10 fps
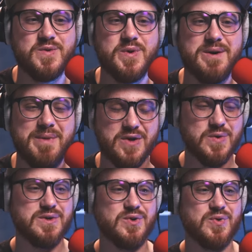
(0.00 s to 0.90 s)
quit my
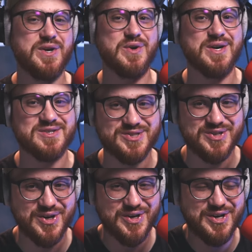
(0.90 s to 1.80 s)
old career and
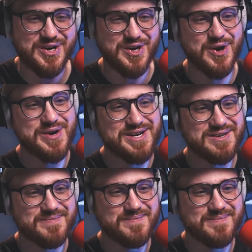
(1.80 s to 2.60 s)
started coding.